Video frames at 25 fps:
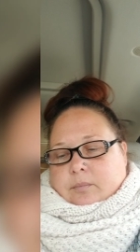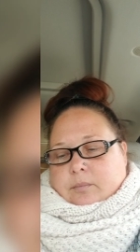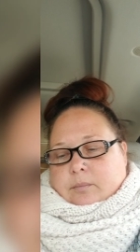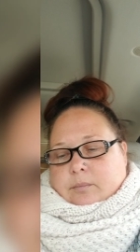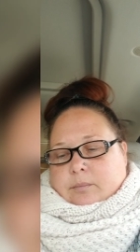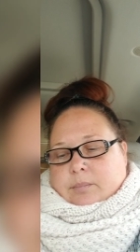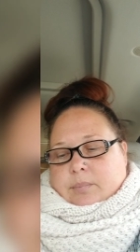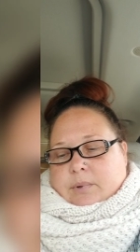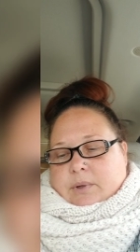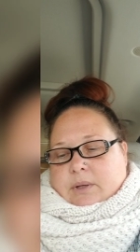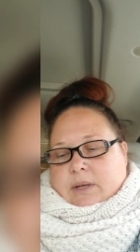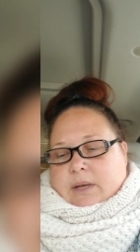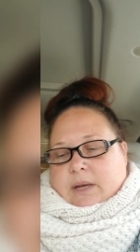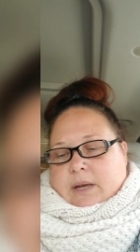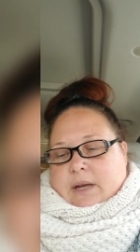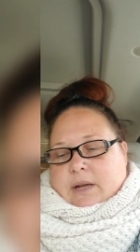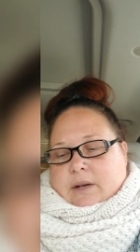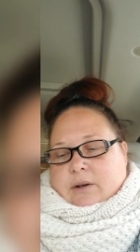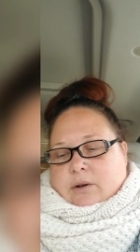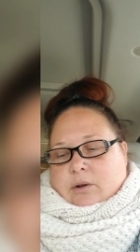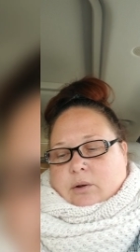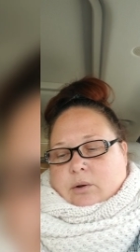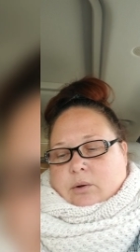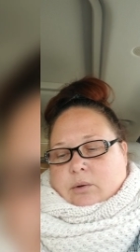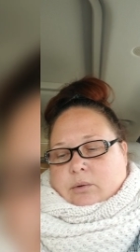but yeah,
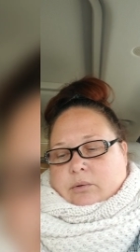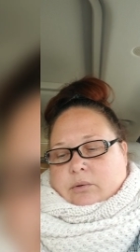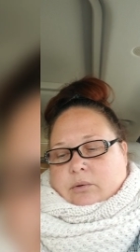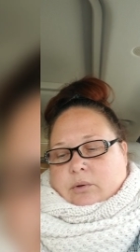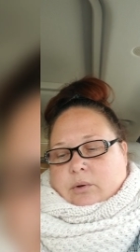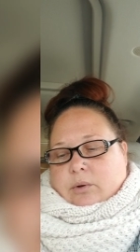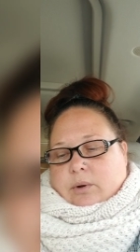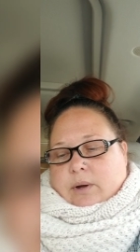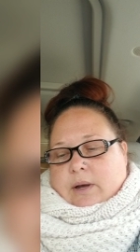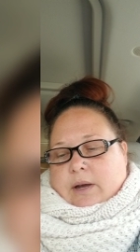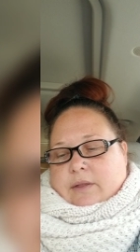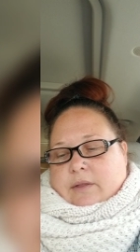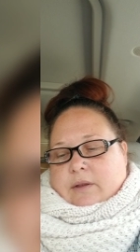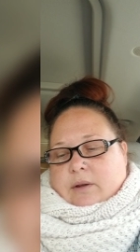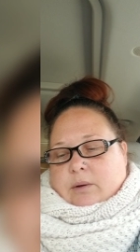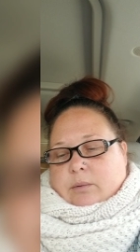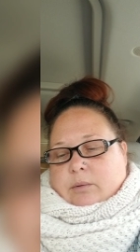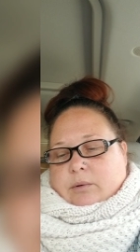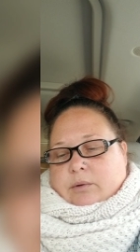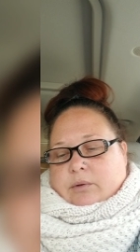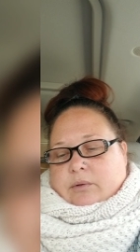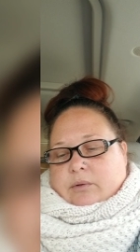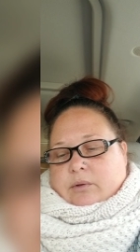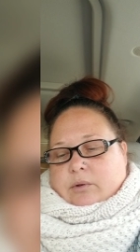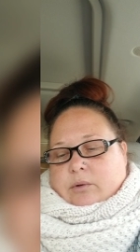no, so I think we'll
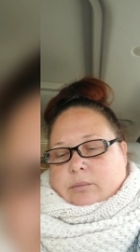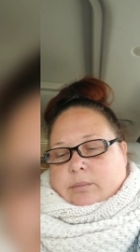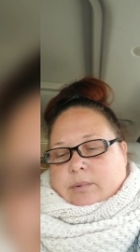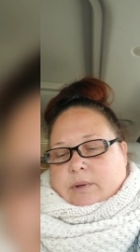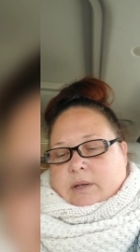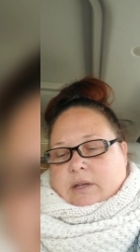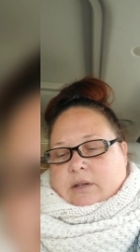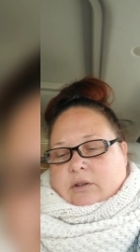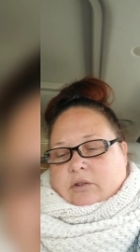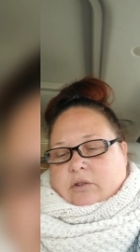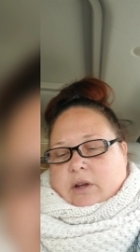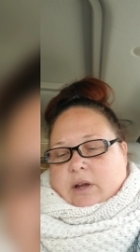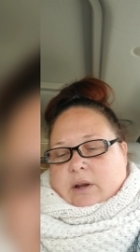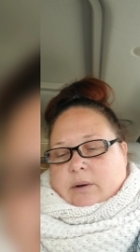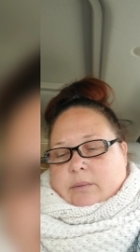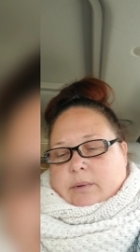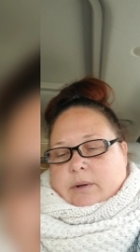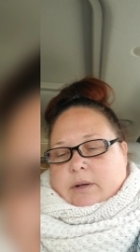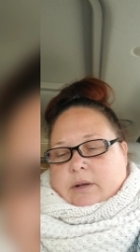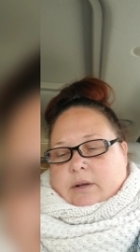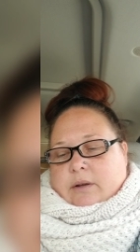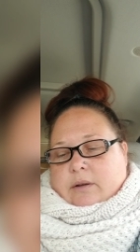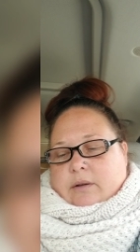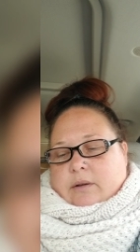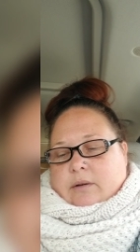still be in
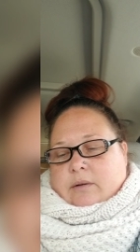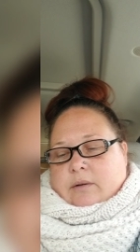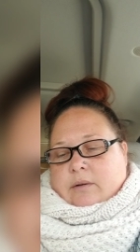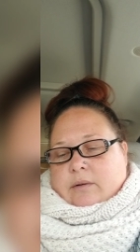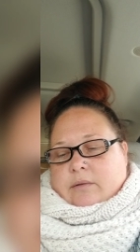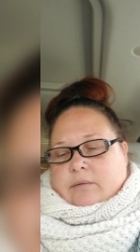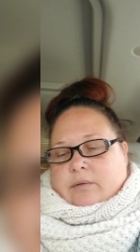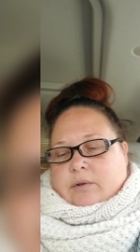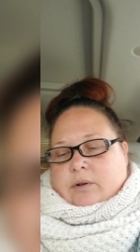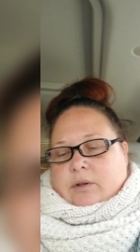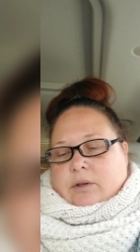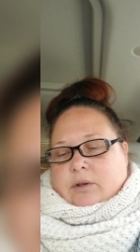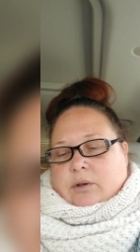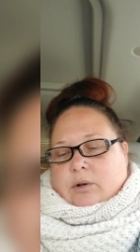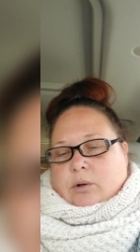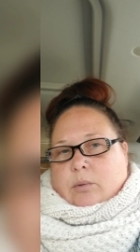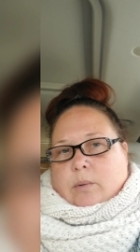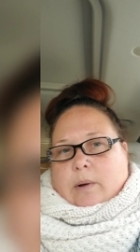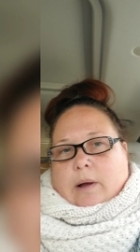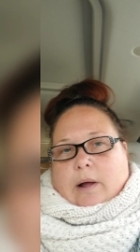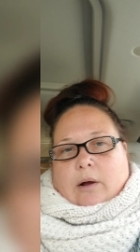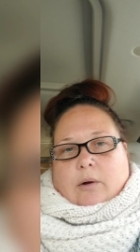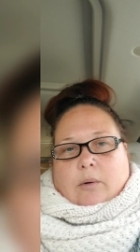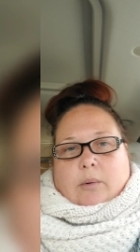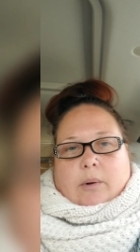Chadwick for a little
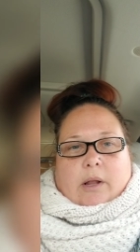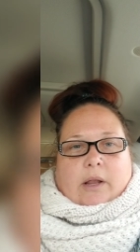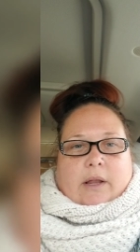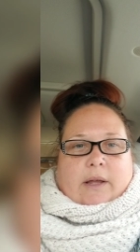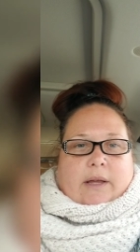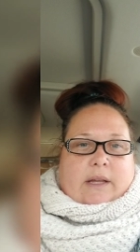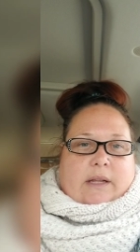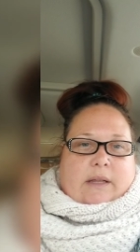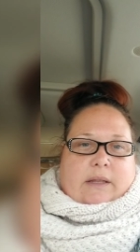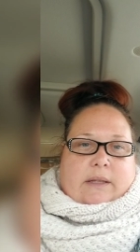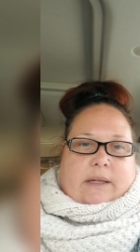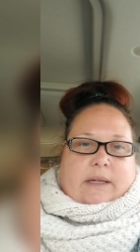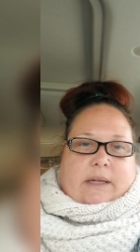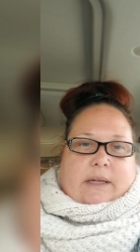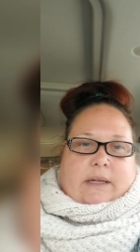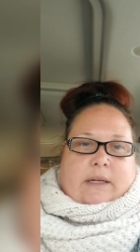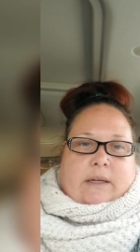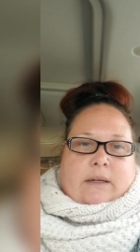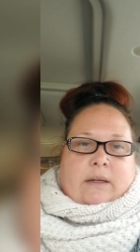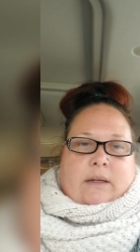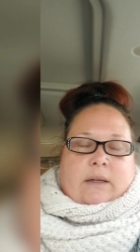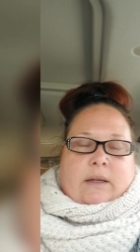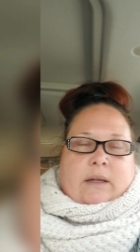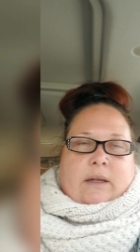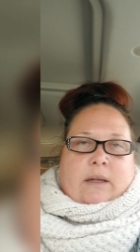while I clean,
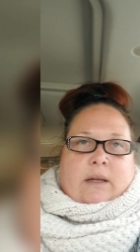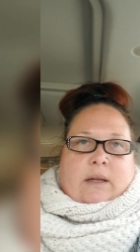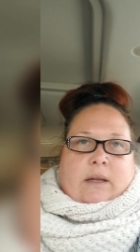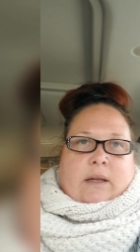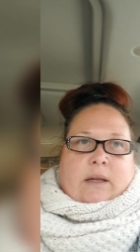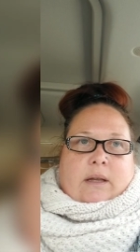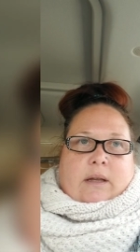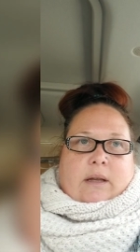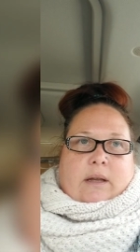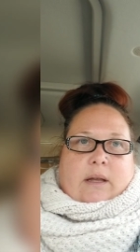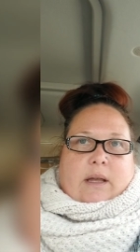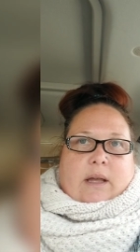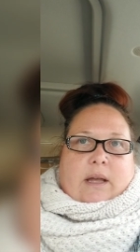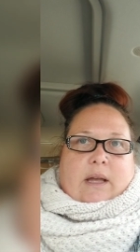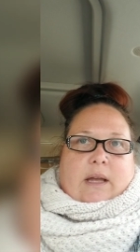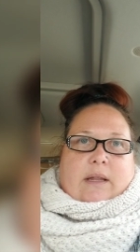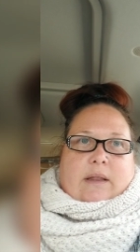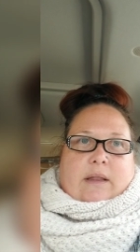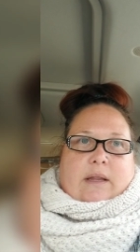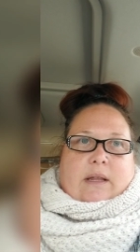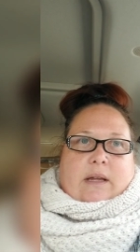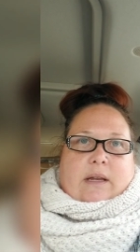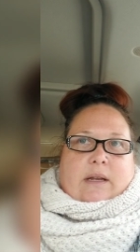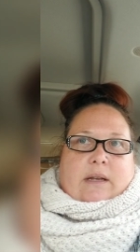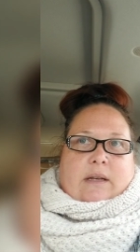and
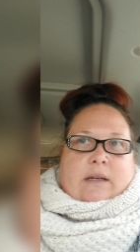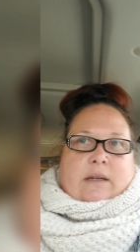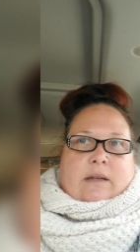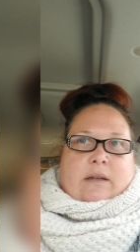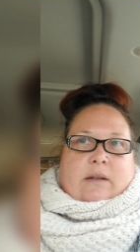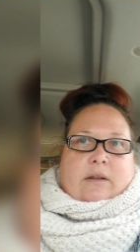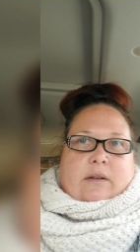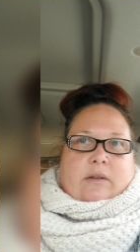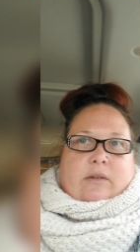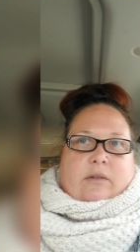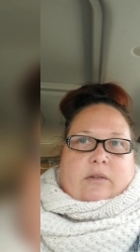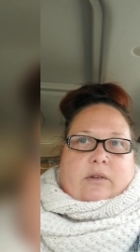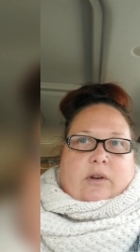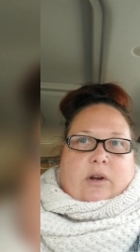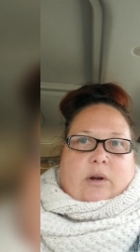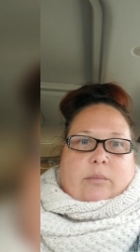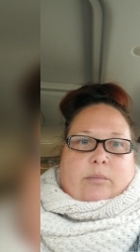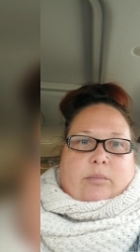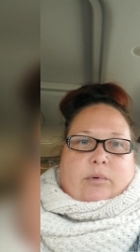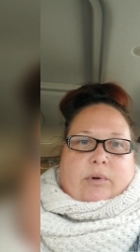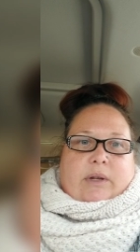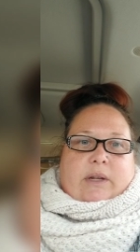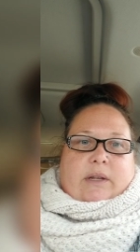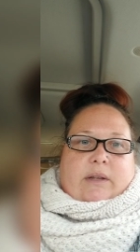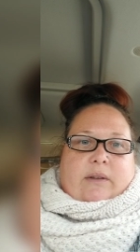then start
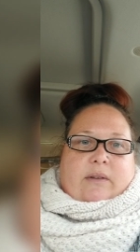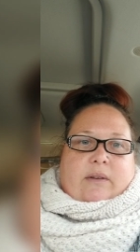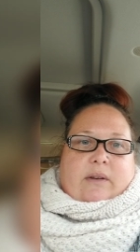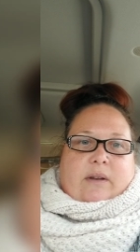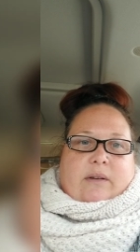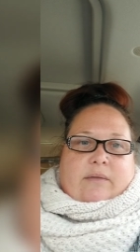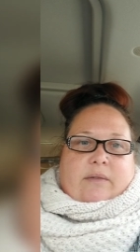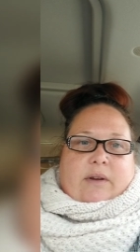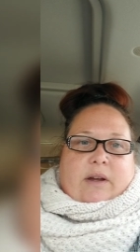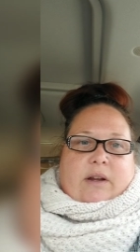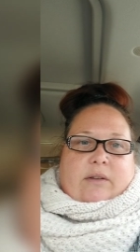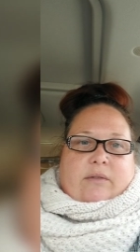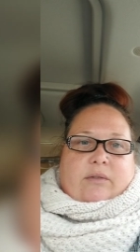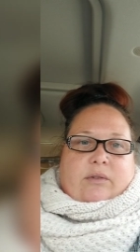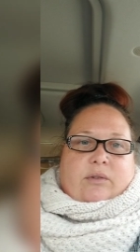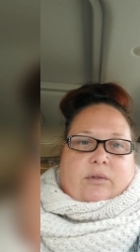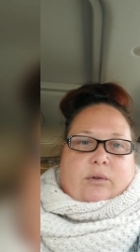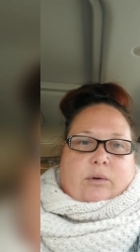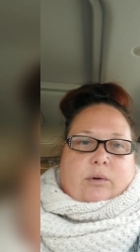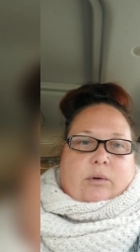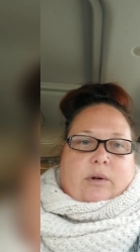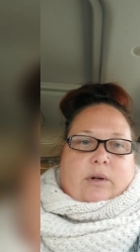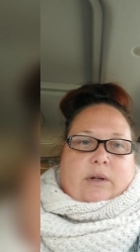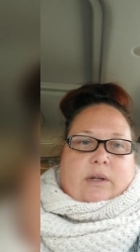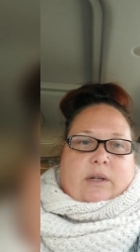bringing stuff out of
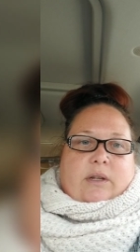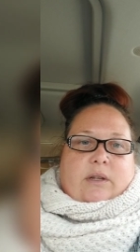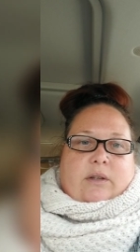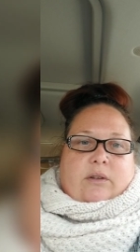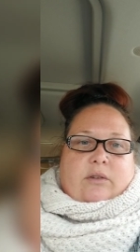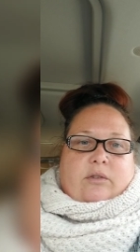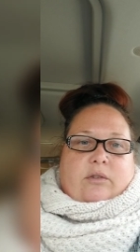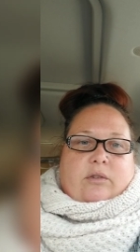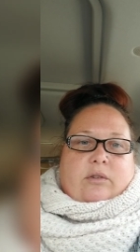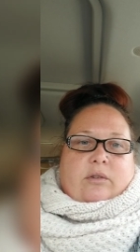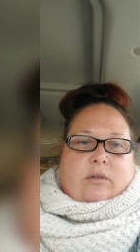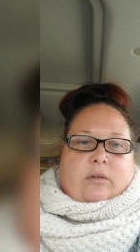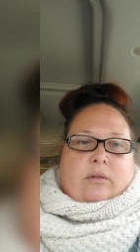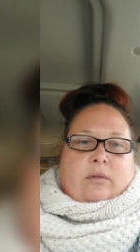storage,